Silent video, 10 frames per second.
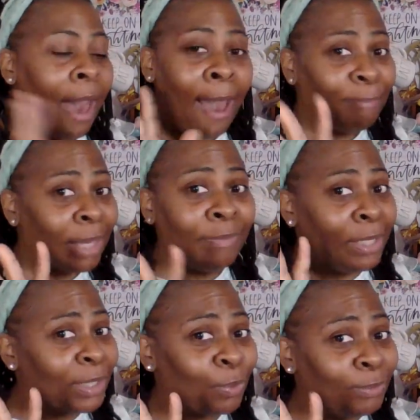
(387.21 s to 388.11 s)
I'm giving
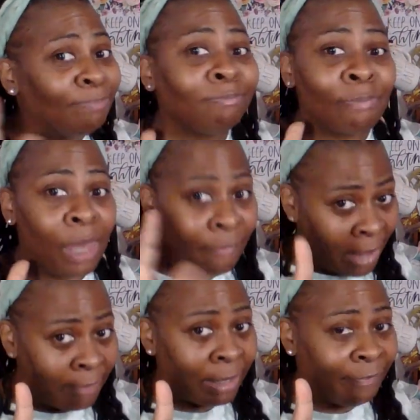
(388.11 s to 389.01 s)
this one a
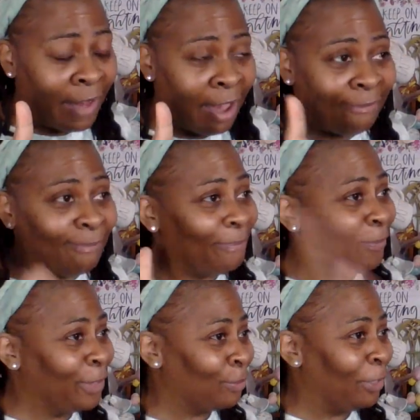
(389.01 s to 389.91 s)
five out of five.
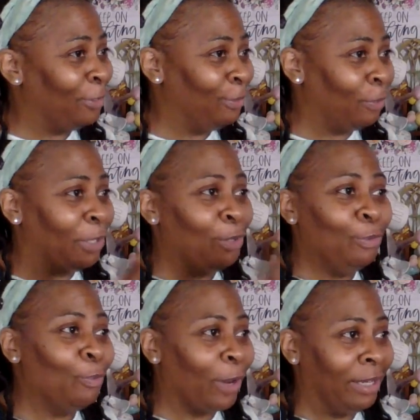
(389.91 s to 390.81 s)
Which one are you? What are
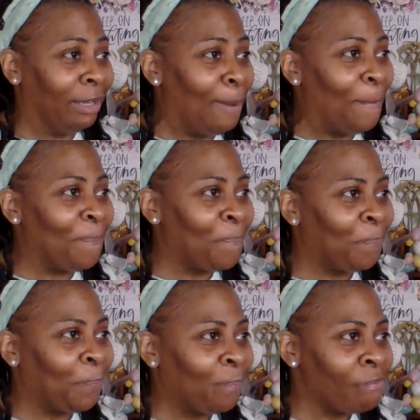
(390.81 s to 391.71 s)
you rating it?
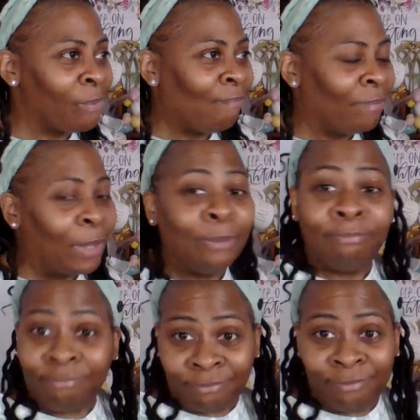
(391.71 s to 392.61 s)
Five.
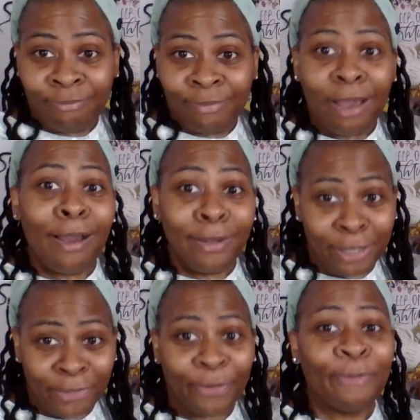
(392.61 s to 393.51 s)

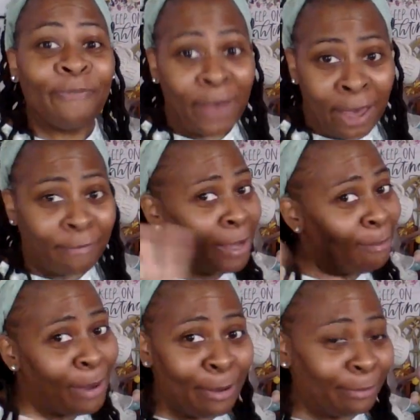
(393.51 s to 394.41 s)
Another five.
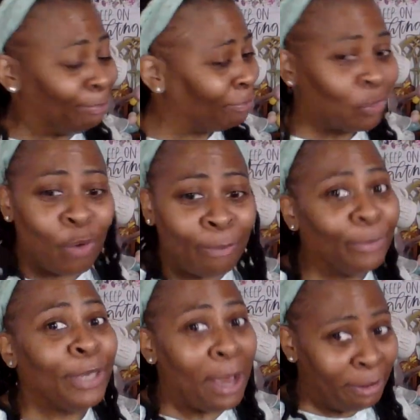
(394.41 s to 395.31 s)
Come on,
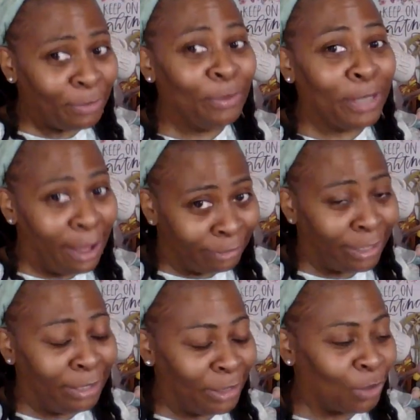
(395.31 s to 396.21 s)
Crumbl. Y'all doing y'all
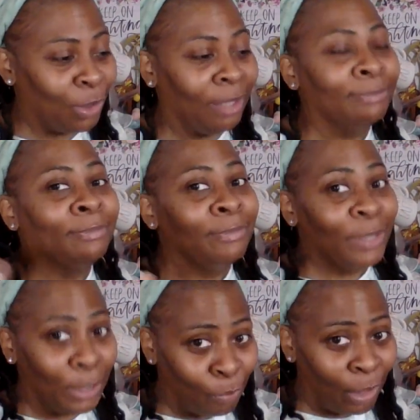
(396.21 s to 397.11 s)
thing this week.
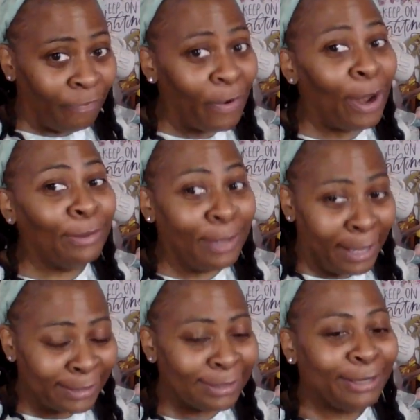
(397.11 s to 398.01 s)
Getting ready for our
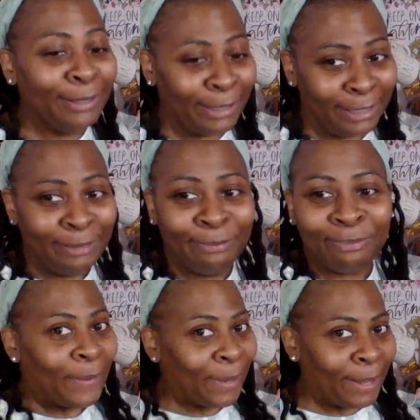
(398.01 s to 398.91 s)
next cookie.
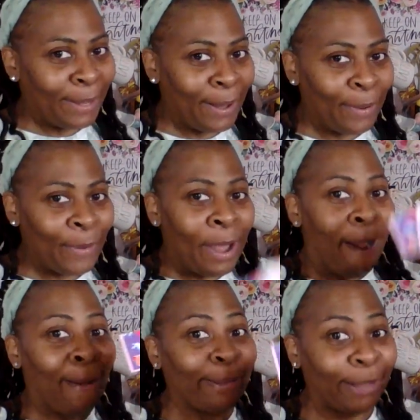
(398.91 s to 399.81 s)
Okay, y'all.
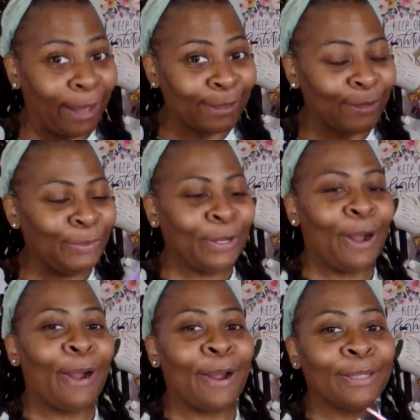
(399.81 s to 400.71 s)
Our last two
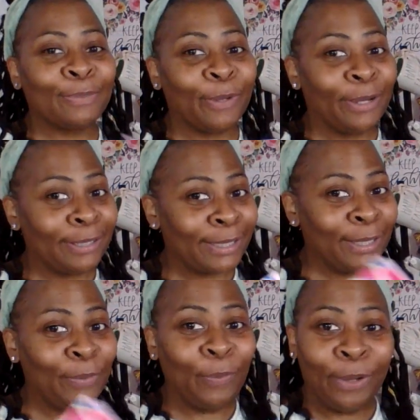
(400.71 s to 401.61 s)
cards. We're gonna
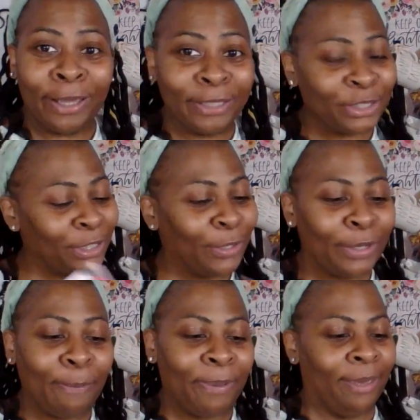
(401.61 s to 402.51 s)
see what is she
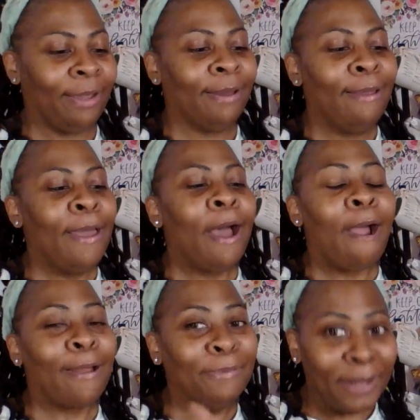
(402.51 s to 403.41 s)
gonna pick.
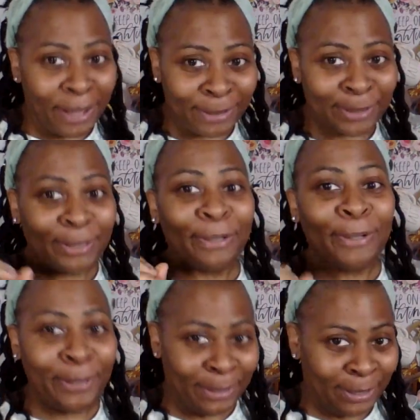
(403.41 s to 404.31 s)
Our next
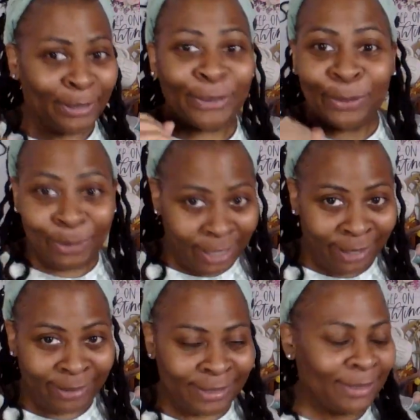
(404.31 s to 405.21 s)
cookie to
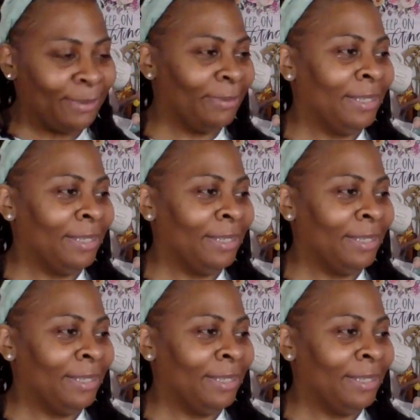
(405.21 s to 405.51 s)
taste.